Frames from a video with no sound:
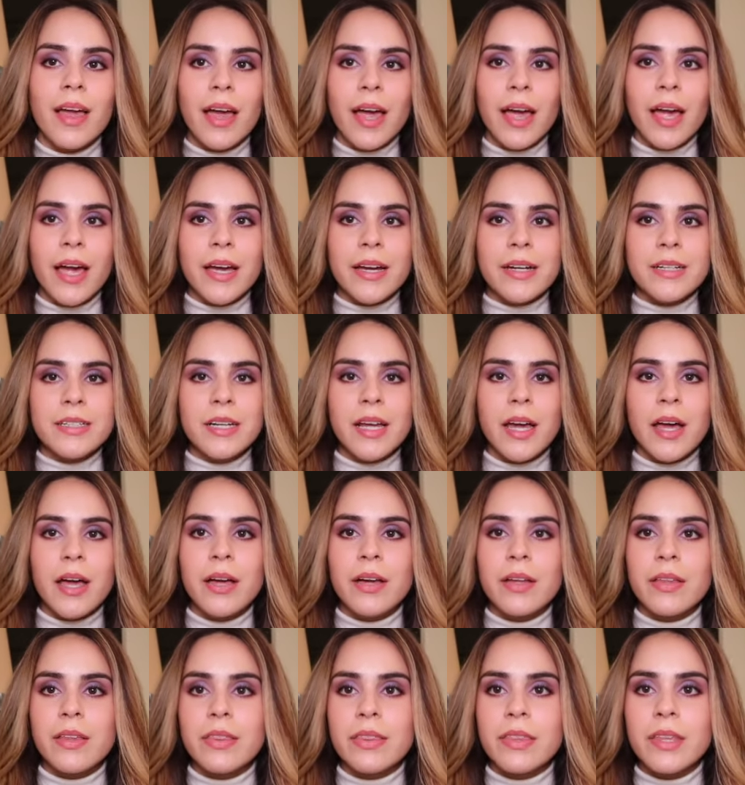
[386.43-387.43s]

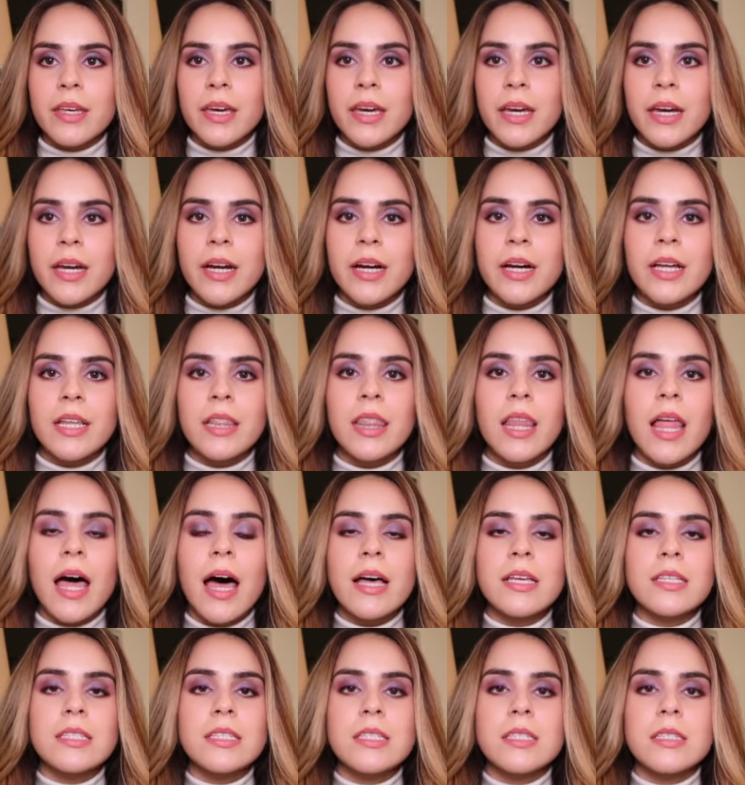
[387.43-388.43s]
And the
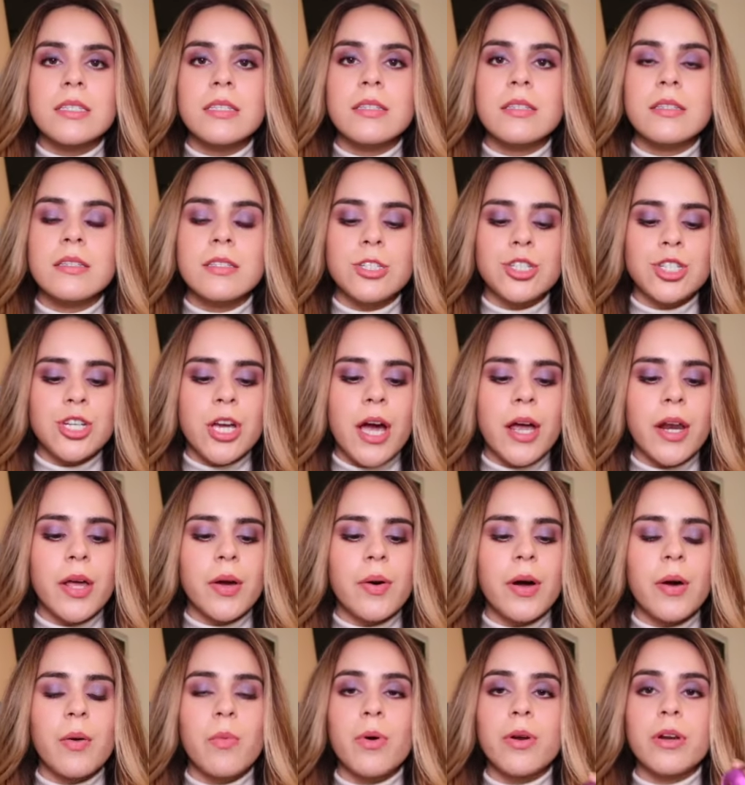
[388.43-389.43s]
last shadow
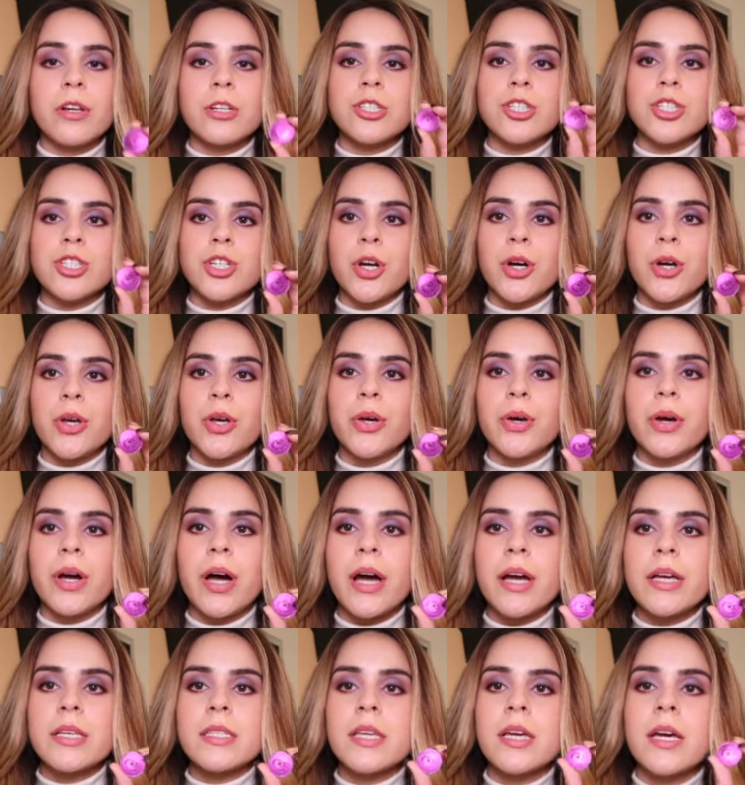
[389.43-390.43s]
I want to show you
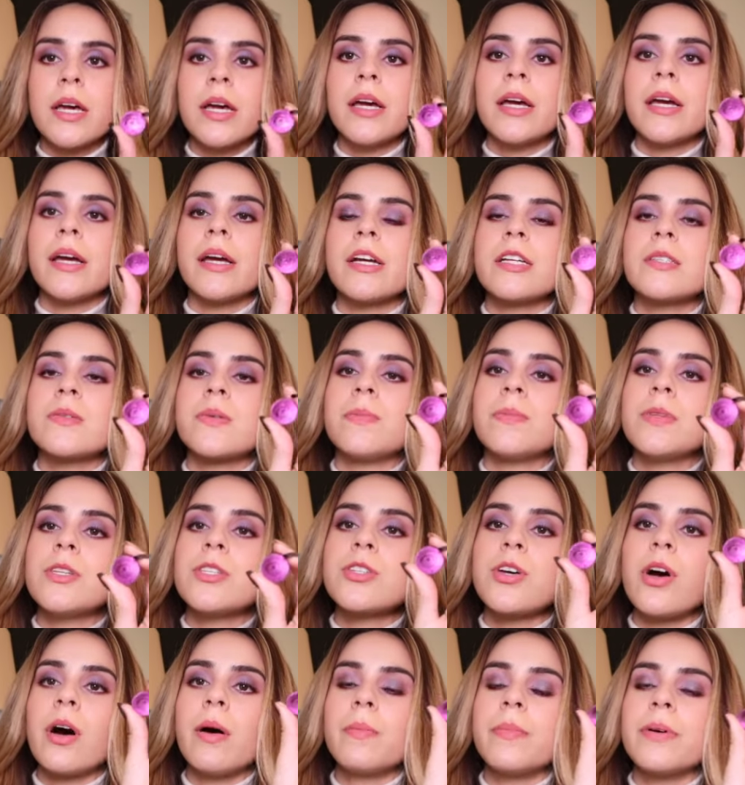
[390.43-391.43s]
guys is from this
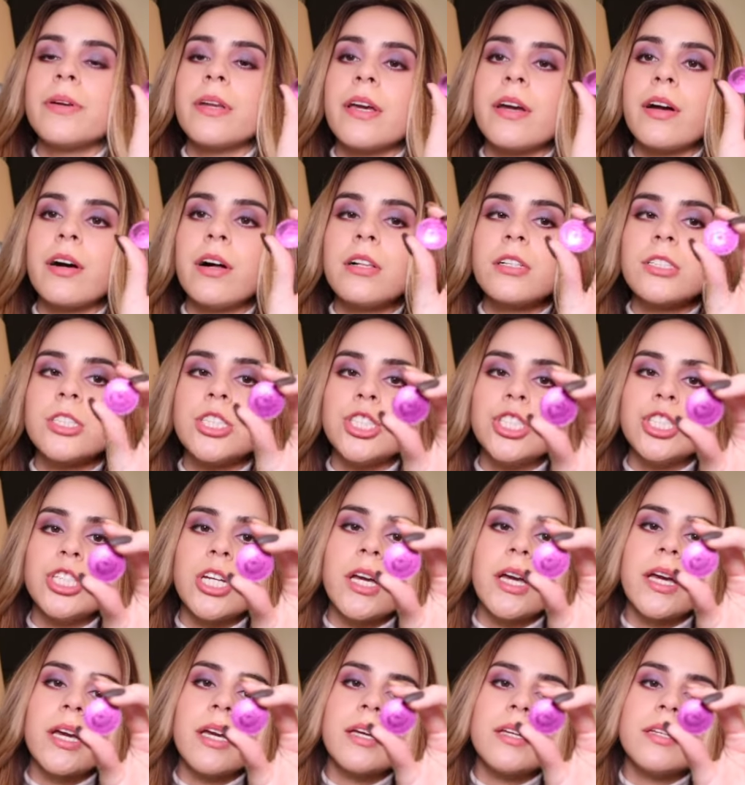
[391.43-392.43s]
company called
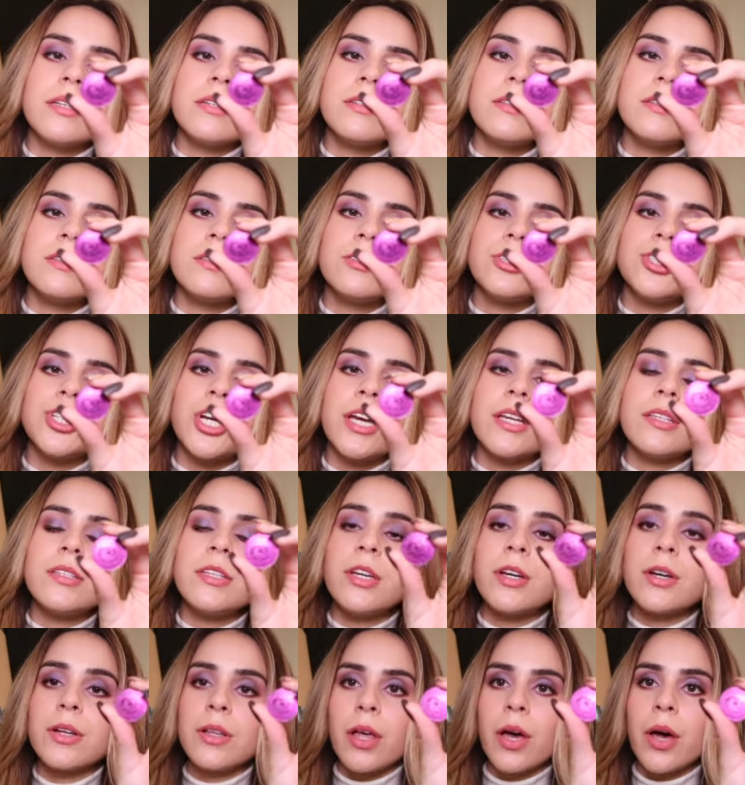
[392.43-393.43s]

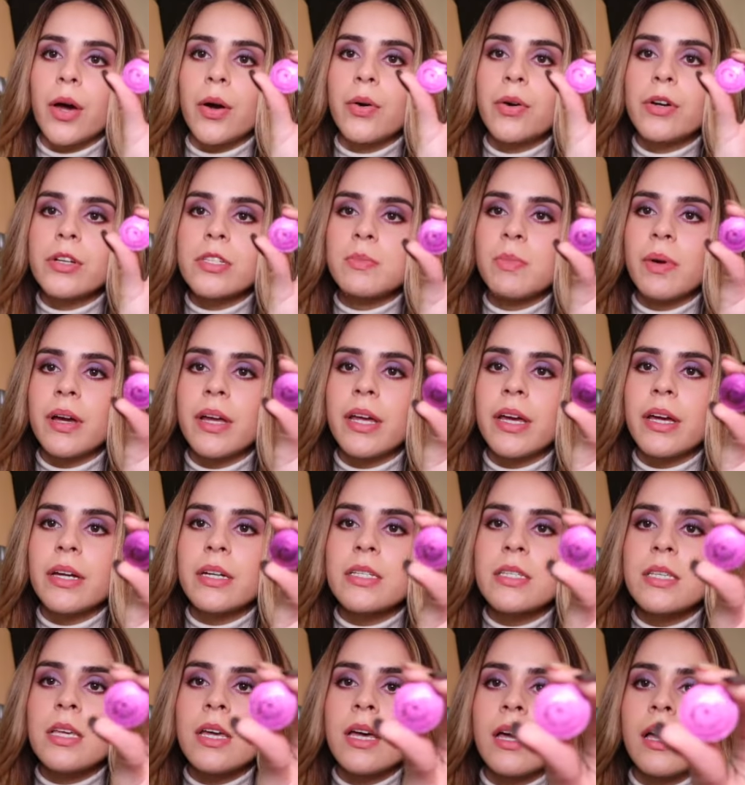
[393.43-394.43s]
JD Glow
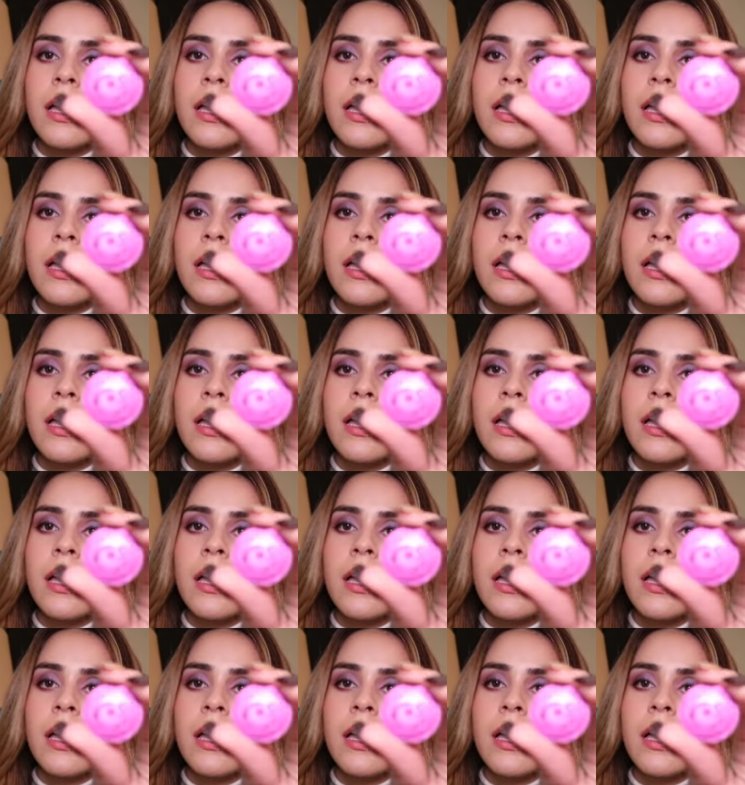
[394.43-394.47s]
Cosmetics.